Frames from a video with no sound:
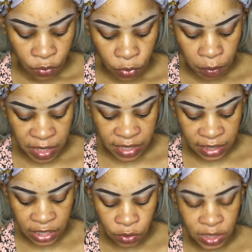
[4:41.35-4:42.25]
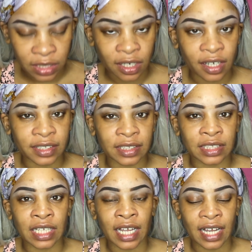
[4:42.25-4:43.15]
We're basically using the
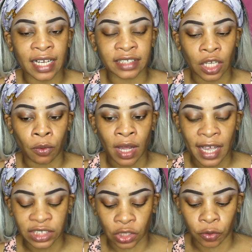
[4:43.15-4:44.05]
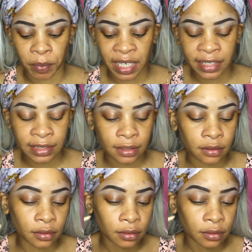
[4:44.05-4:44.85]
concealer as our eyeshadow base.